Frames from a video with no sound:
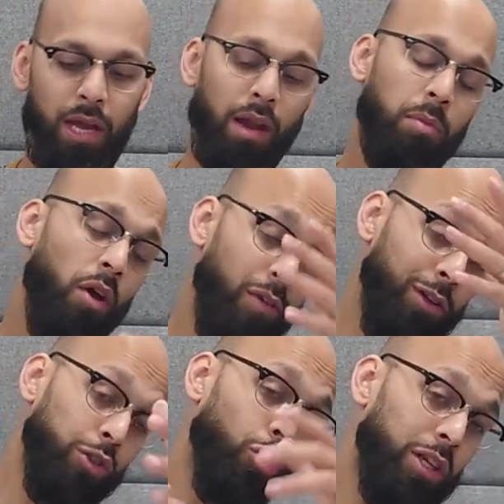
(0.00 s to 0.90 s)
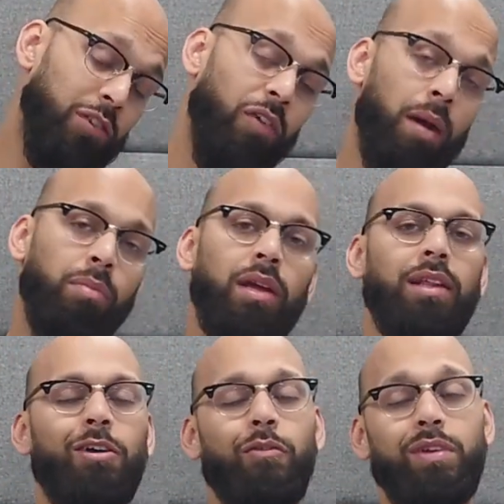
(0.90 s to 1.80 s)
Let me know if you enjoyed this fight
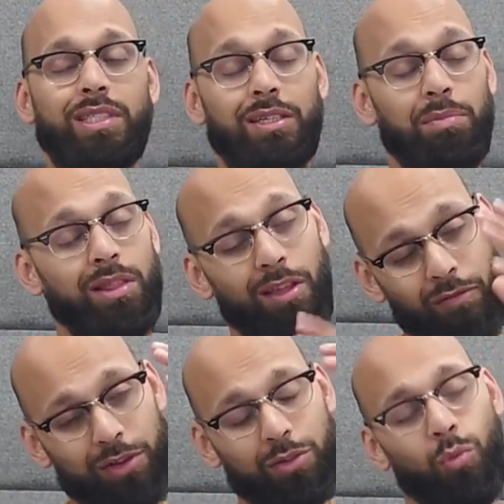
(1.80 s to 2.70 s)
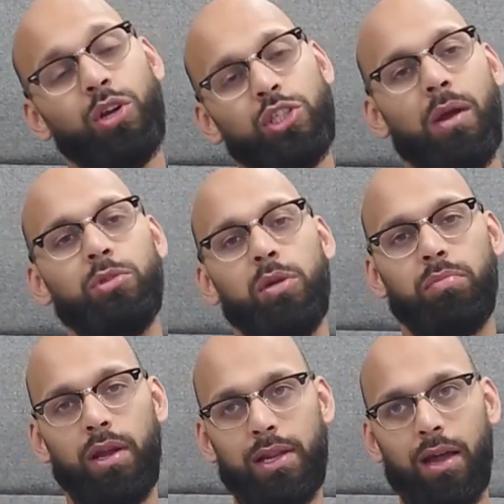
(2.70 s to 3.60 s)
breakdown. Obviously, it's a bit different to one championship
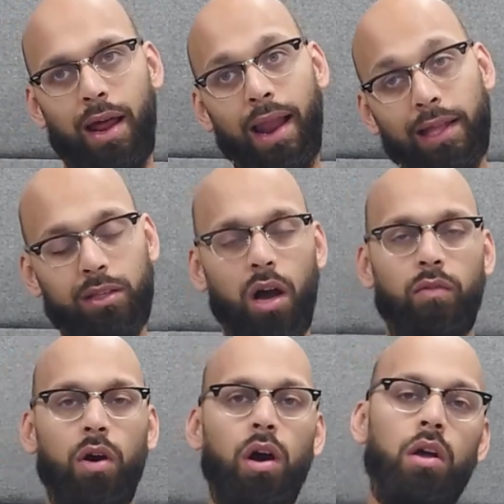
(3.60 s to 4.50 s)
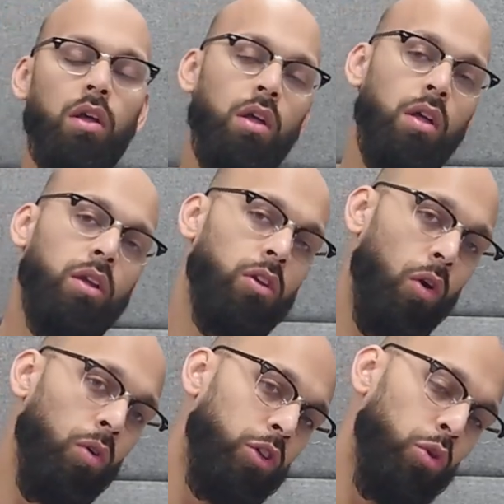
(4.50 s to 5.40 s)
breakdown. I like to cover
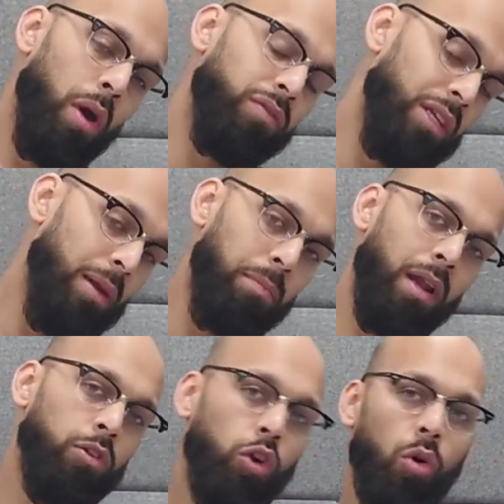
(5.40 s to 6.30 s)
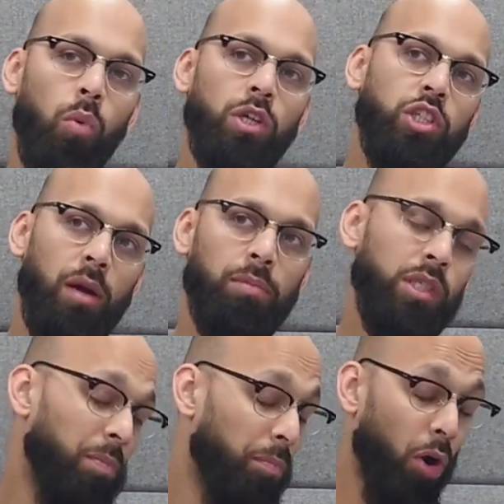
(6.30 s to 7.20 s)
UFC, Bellator, one
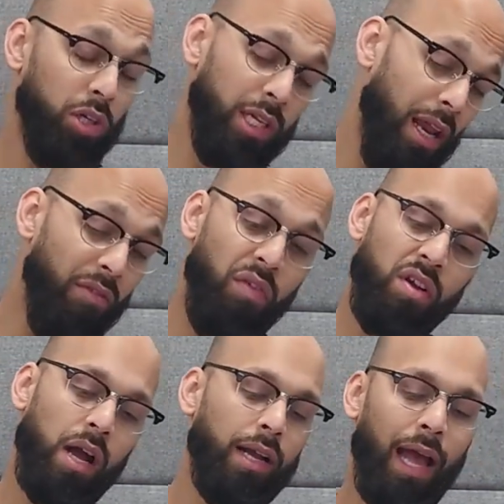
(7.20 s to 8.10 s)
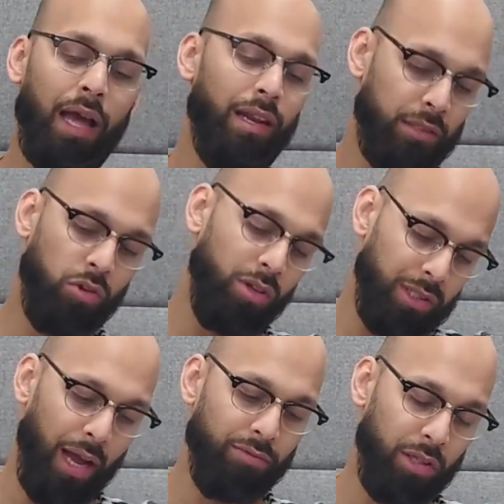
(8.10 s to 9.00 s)
championship, boxing, everything I can as long
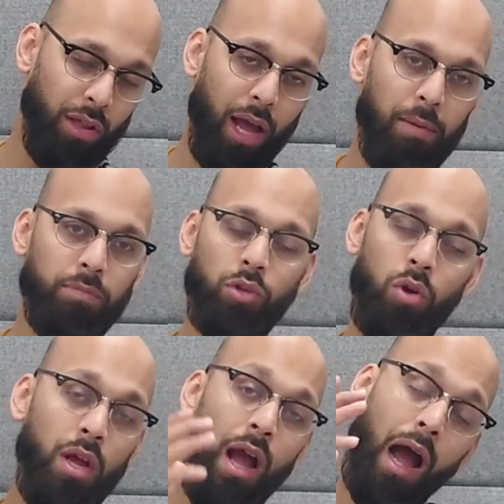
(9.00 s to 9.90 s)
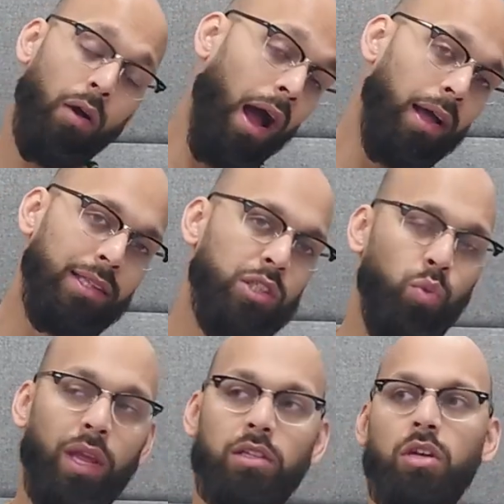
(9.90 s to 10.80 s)
as I have the time. So this
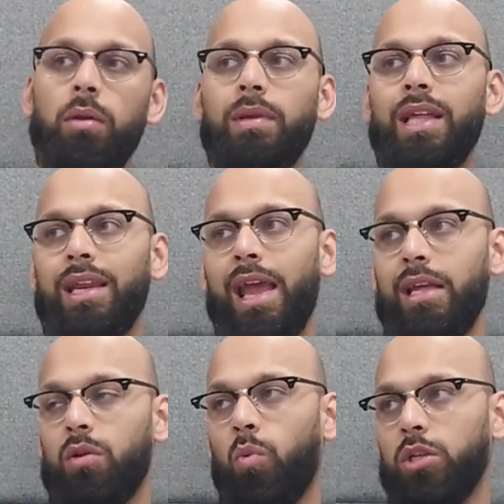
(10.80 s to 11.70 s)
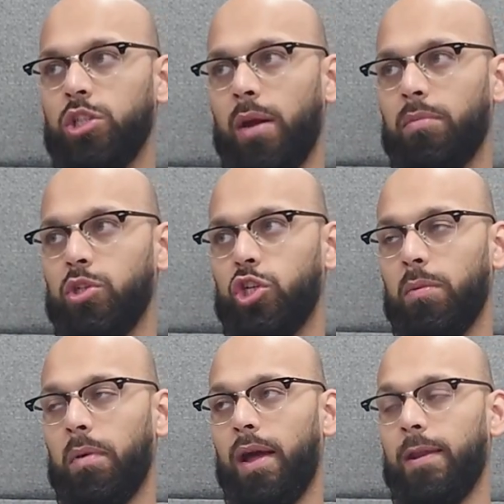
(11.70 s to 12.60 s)
week is going to be dedicated to one
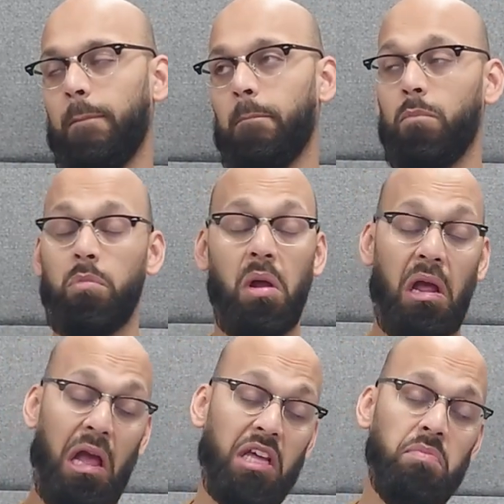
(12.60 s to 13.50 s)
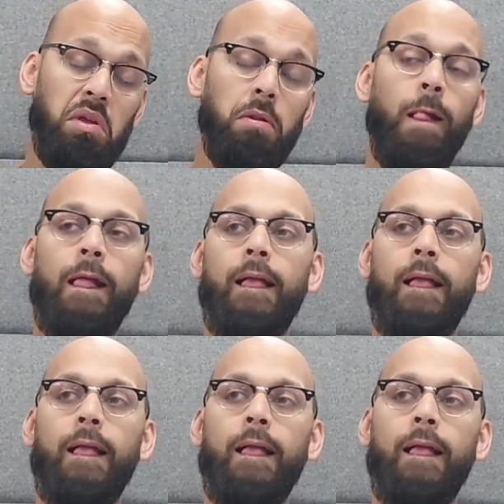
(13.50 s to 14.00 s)
championship, and has been.